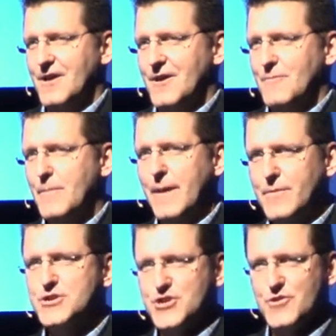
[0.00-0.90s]
But people
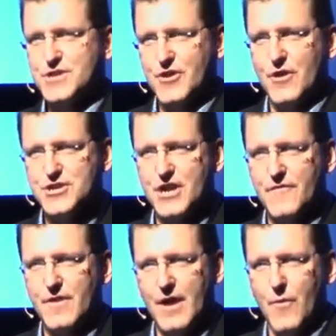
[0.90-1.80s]
choose to go to Chick
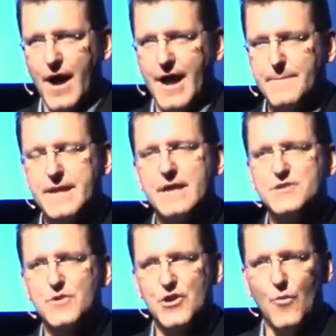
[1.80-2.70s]
fil A. Why? Because
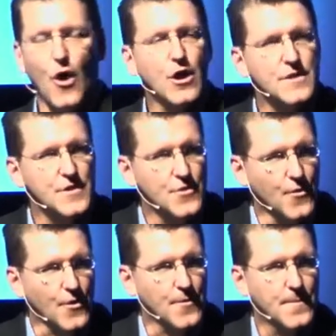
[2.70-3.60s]
when you walk in the door,